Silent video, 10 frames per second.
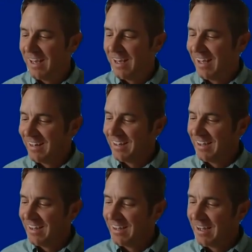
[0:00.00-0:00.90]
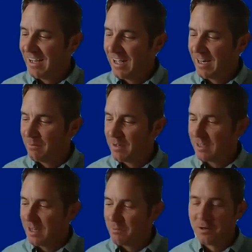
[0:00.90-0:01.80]
And
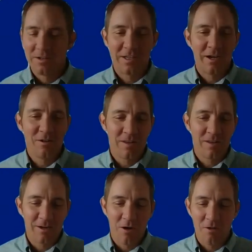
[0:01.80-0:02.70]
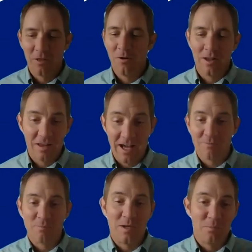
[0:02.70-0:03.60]
I'm here to tell you that although a lot
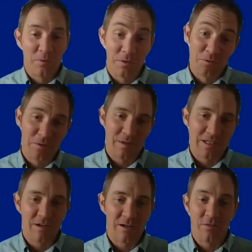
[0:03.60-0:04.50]
of people, including myself,